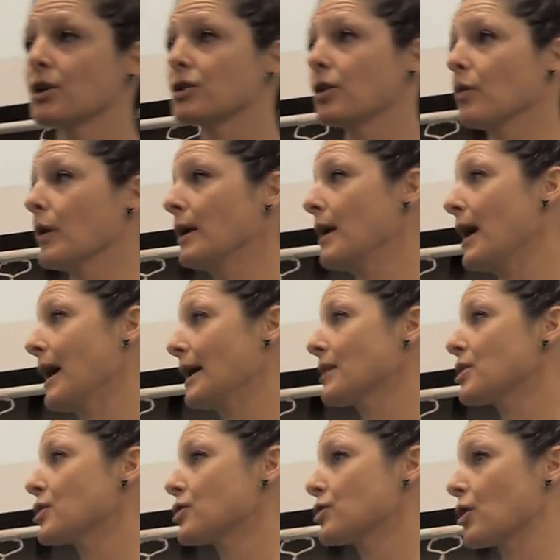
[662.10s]
to an
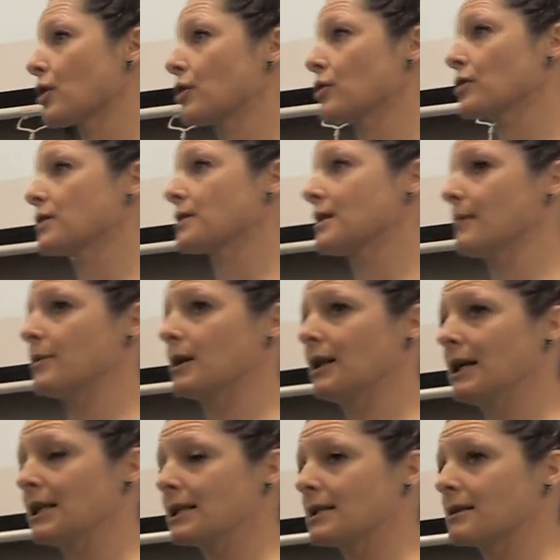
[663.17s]
external
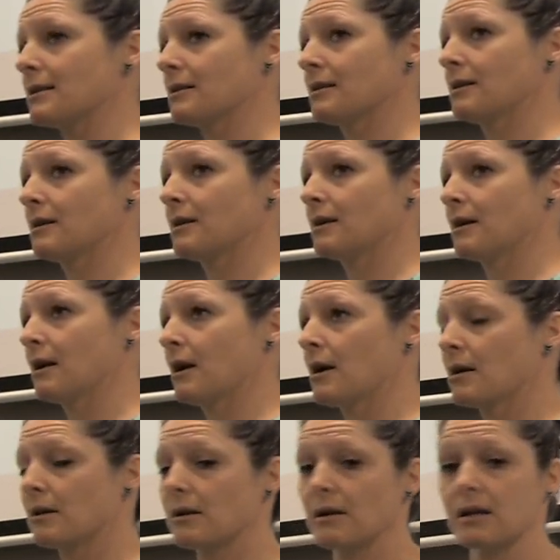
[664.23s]
stimulus.
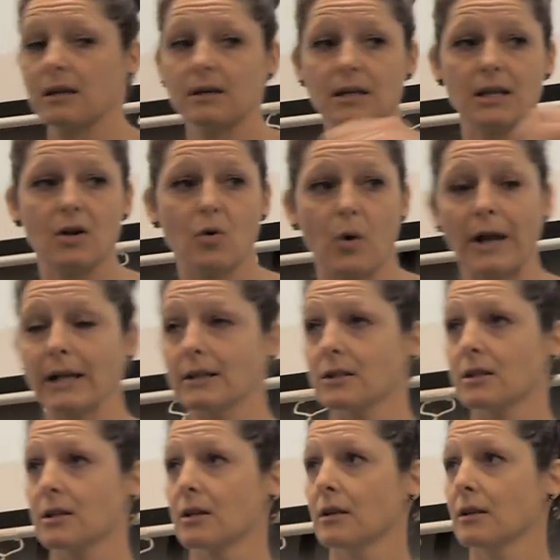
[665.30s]
It
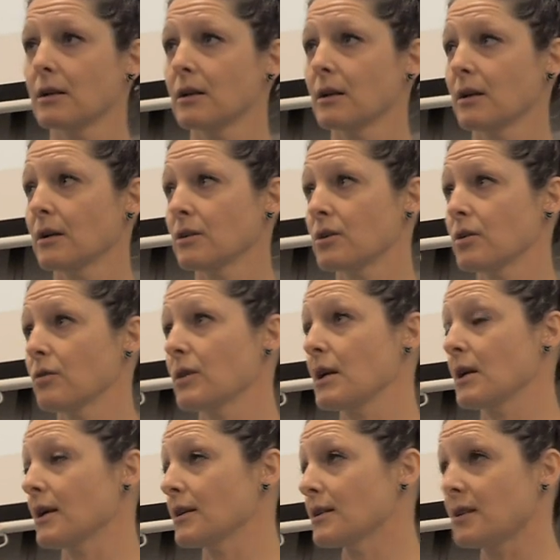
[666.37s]
equates to
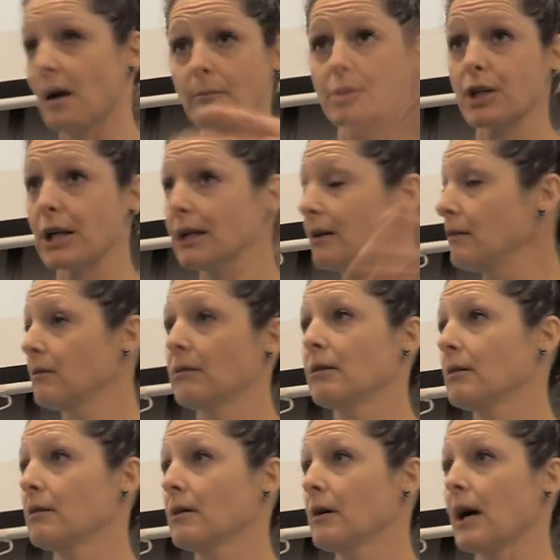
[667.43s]
the assumption
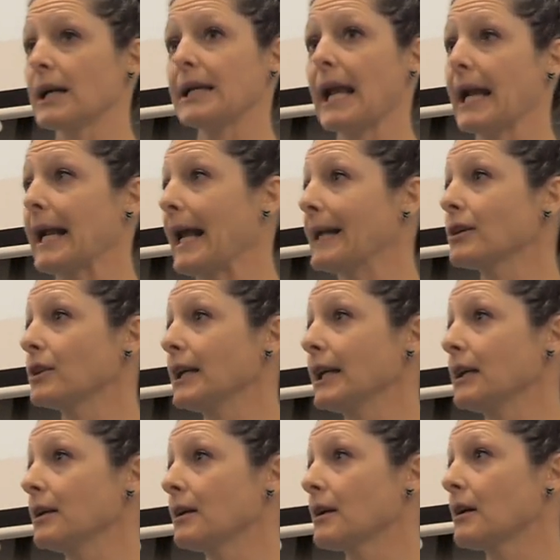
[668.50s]
I can't handle it,
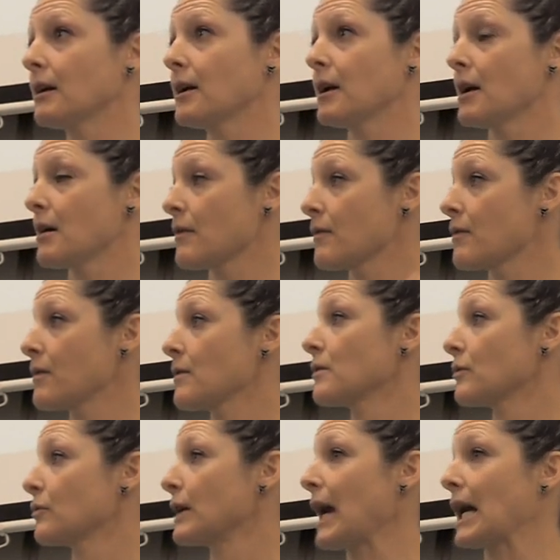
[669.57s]

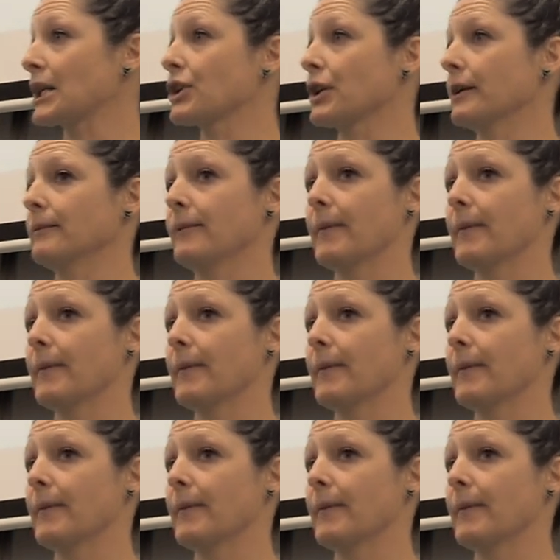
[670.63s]
reaction.